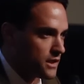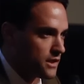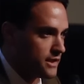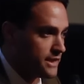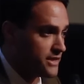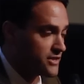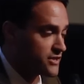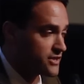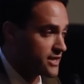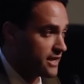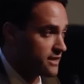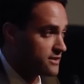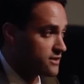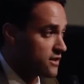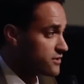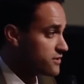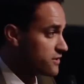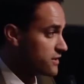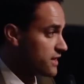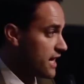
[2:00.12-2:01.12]
Each state has
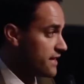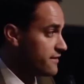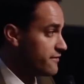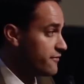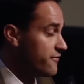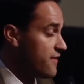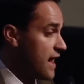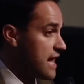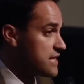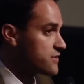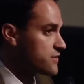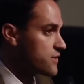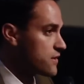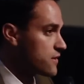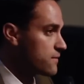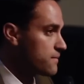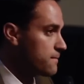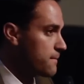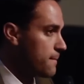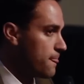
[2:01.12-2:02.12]
also gotten
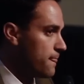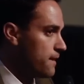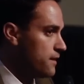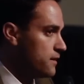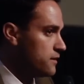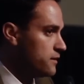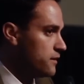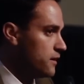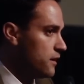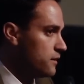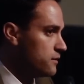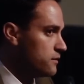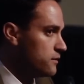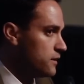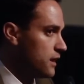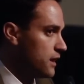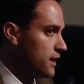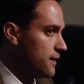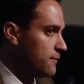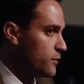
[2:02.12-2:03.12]
faster.
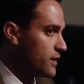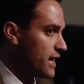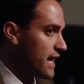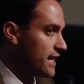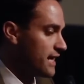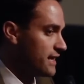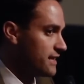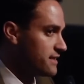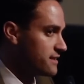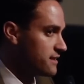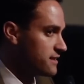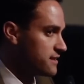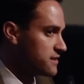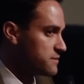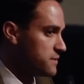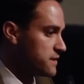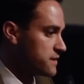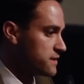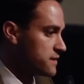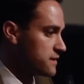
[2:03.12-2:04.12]
When I got into this
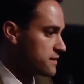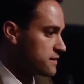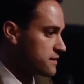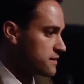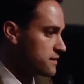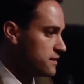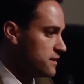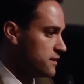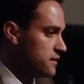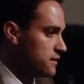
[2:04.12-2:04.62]
business,